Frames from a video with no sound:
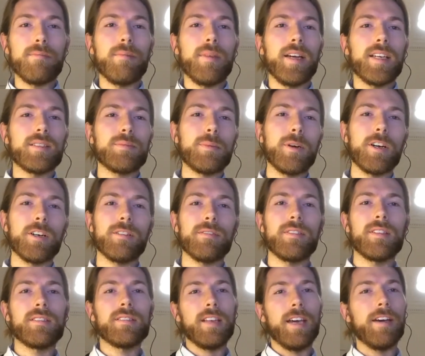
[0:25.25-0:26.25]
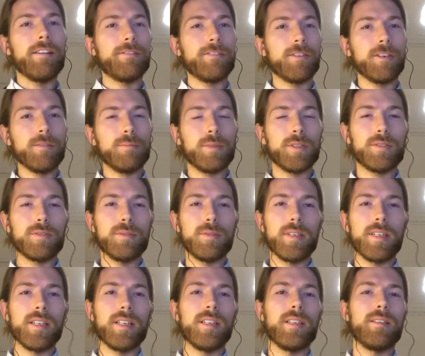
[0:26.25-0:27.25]
as part of this effort
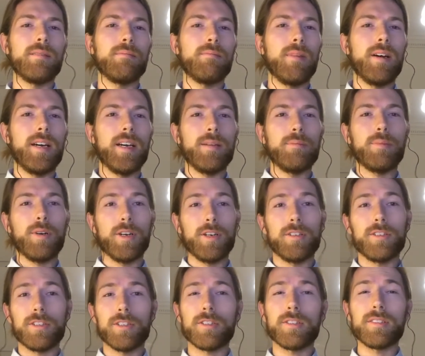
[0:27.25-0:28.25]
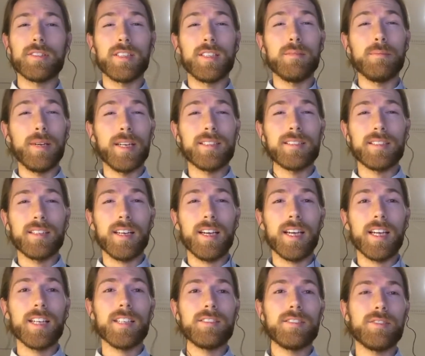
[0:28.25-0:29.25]
between my partner, Christina Bates, and
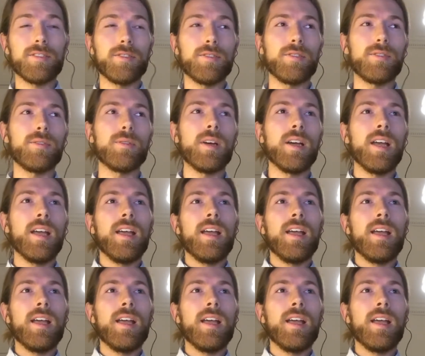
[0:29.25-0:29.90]
I to